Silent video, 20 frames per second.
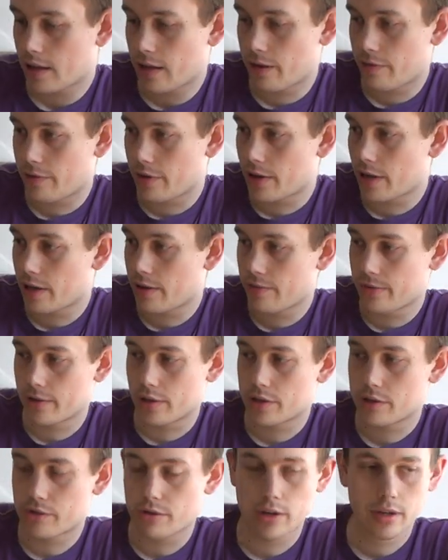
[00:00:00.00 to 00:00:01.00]
If you have
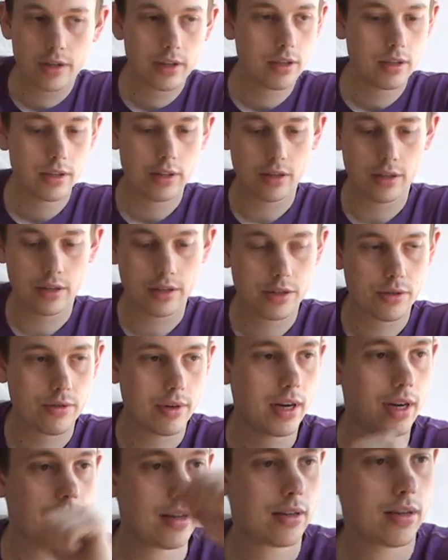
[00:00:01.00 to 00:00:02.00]
your truck, your
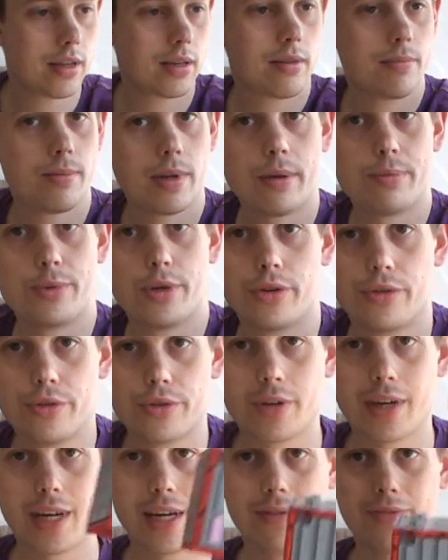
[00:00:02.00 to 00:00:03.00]
trailer, and if you
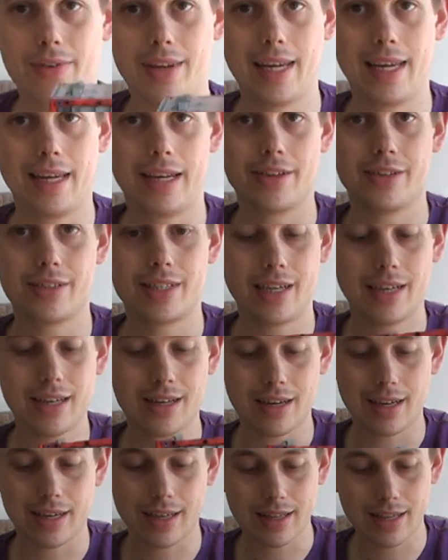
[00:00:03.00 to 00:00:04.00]
also have a
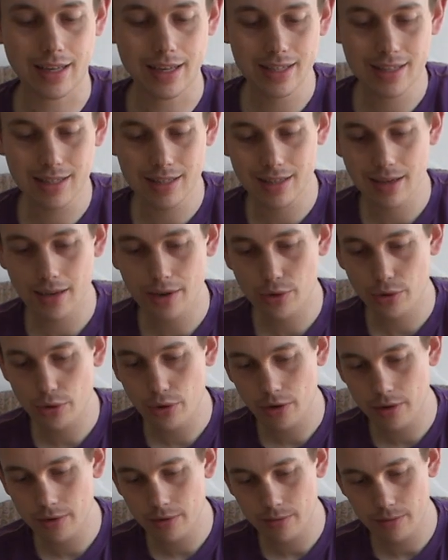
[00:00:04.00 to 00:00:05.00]
container like this,
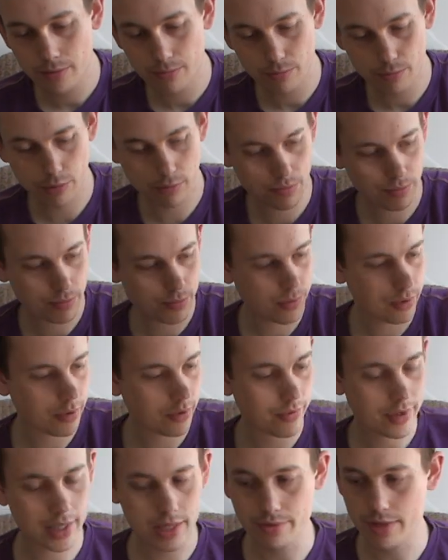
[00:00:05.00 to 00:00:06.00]

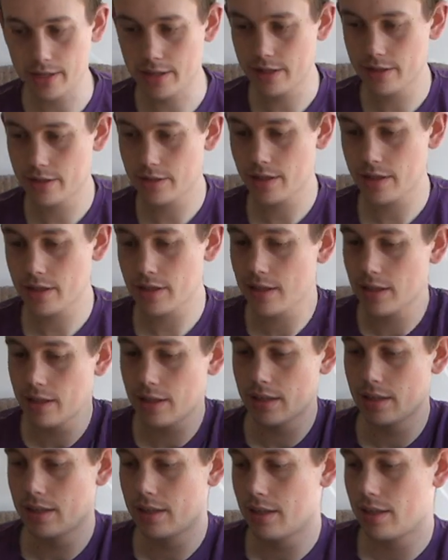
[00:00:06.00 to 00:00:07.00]
fits right onto it,
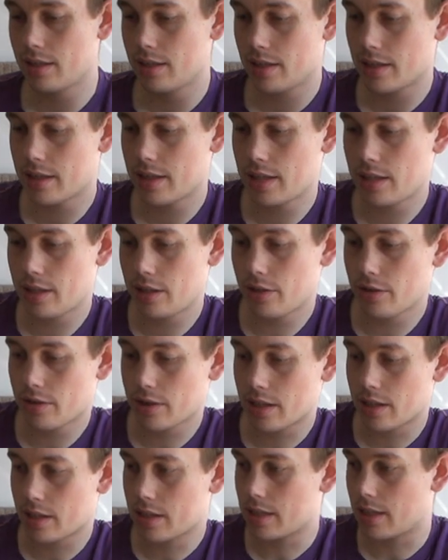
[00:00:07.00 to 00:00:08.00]
then you
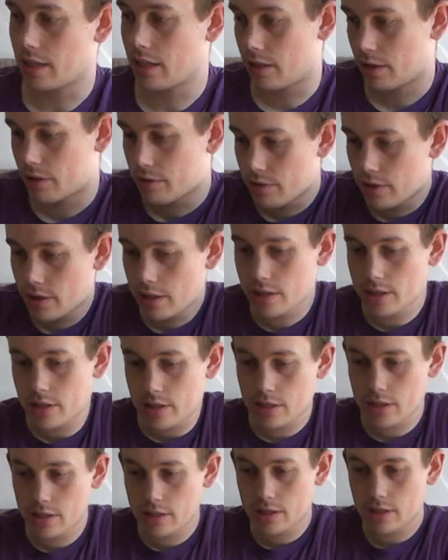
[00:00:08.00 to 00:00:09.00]
can take your truck and
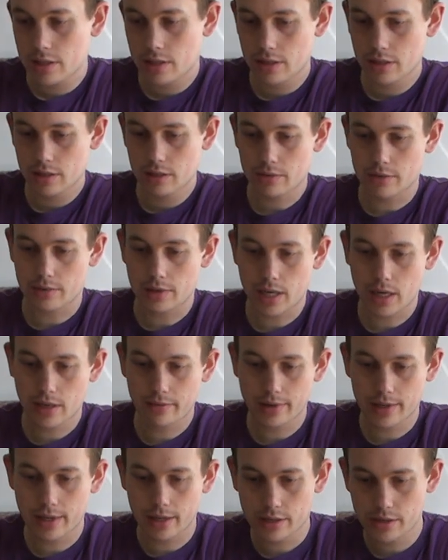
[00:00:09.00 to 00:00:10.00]
just
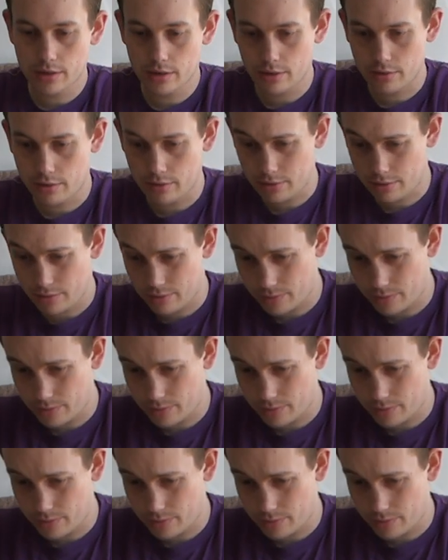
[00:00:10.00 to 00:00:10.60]
drive it into